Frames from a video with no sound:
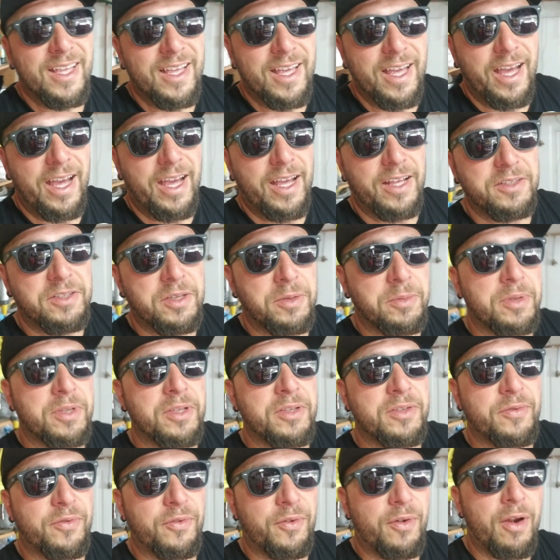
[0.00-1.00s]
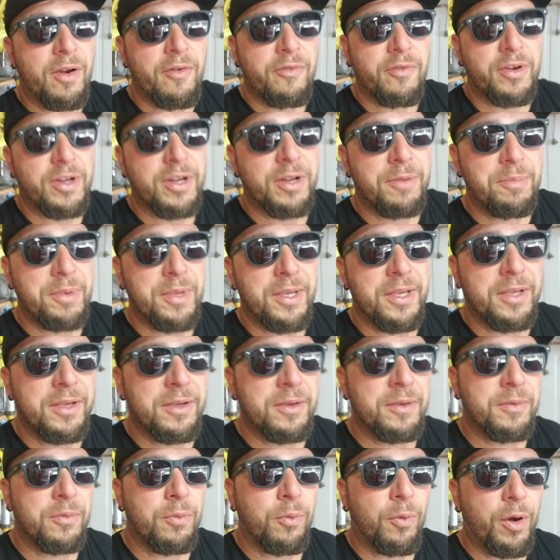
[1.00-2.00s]
and something's forever gonna
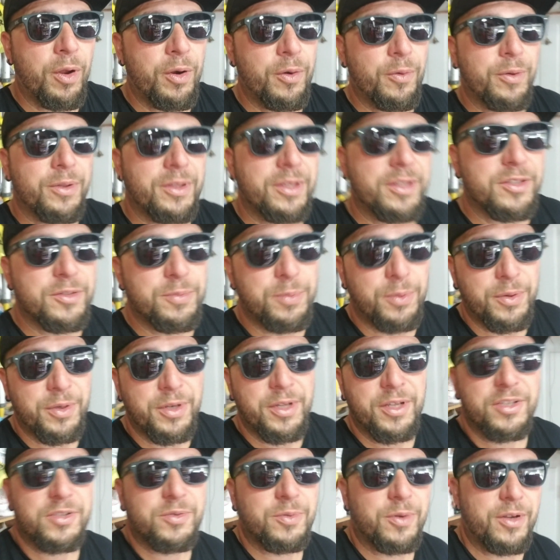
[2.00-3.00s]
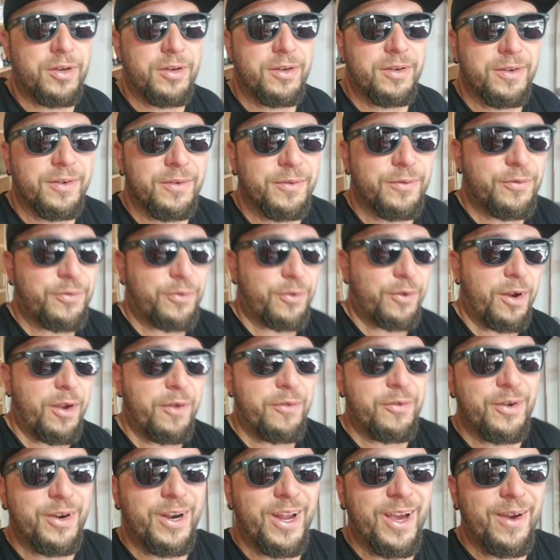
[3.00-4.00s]
be one with the spooniest one
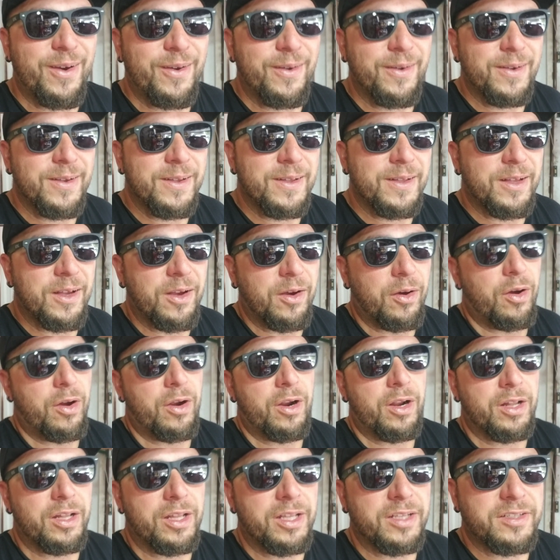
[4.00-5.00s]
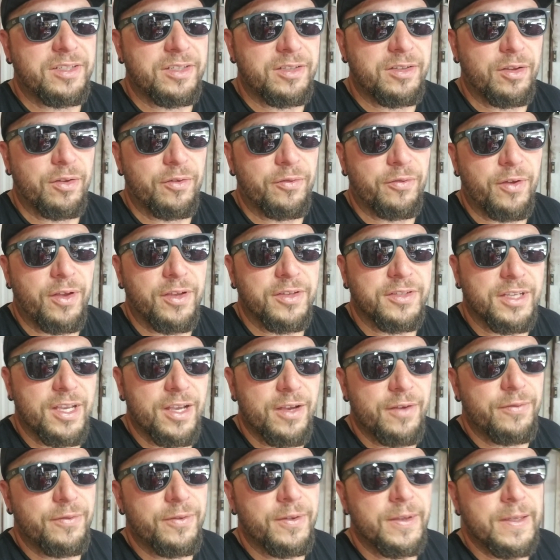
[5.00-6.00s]
forever now, or unless until it falls
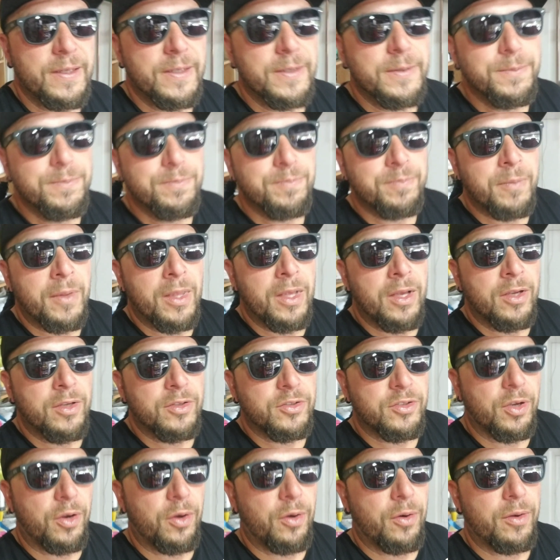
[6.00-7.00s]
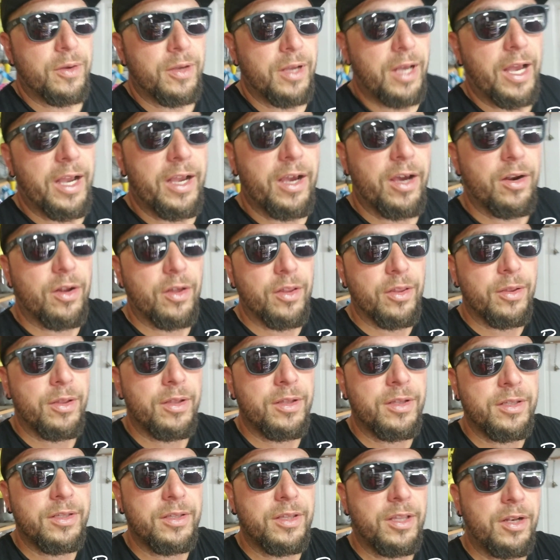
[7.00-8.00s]
off. So I got all
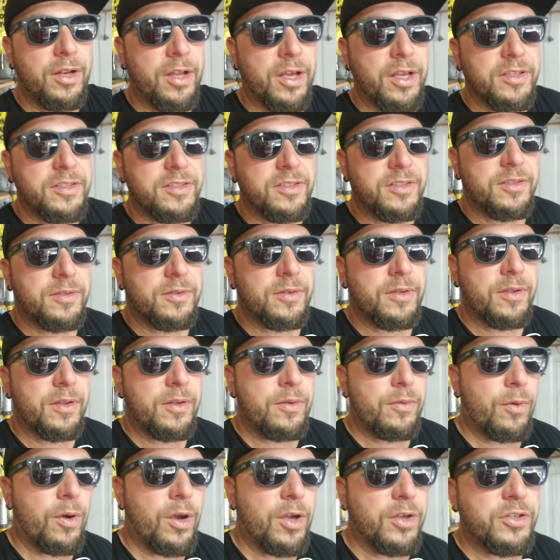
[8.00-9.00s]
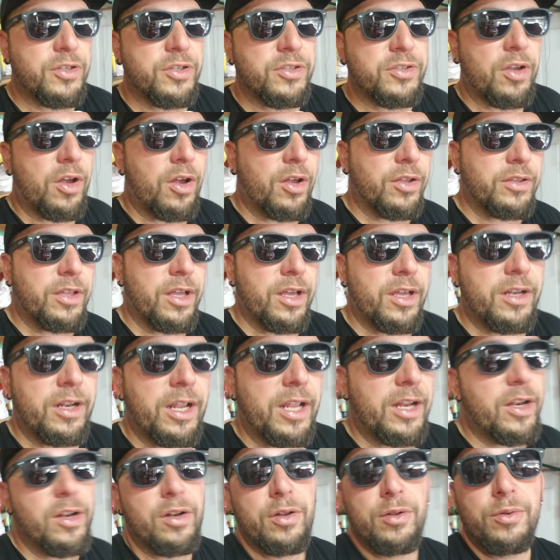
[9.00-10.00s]
the the nuts and washers all done.
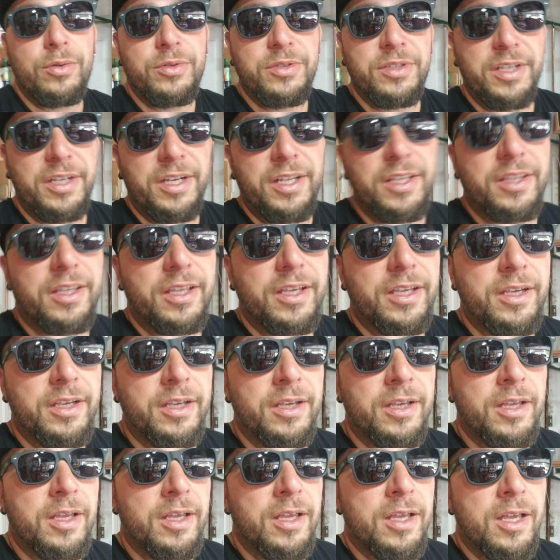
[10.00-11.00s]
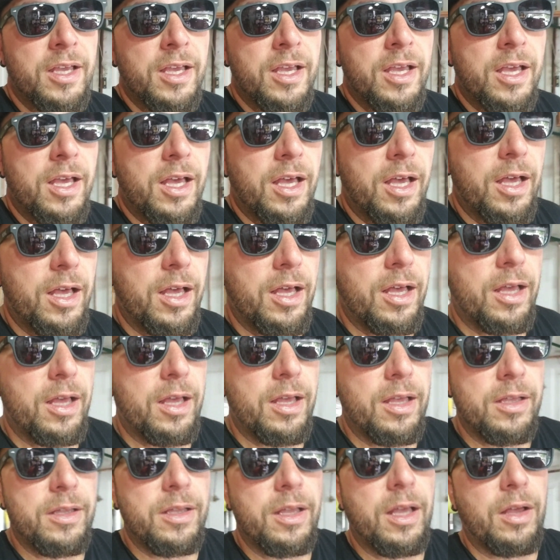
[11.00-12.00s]
I didn't lose anything.
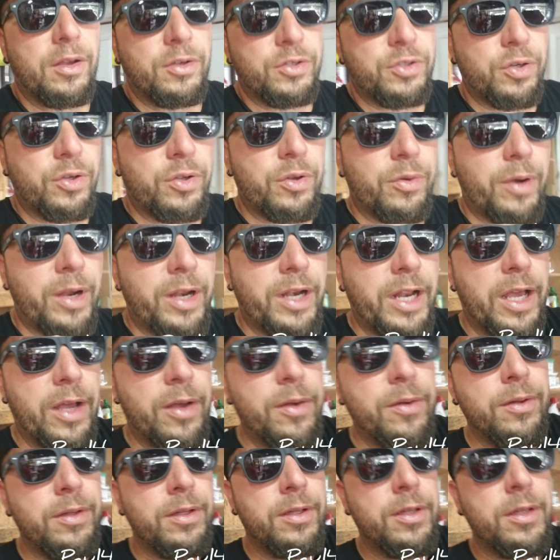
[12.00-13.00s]
Uh, I'll show you right now.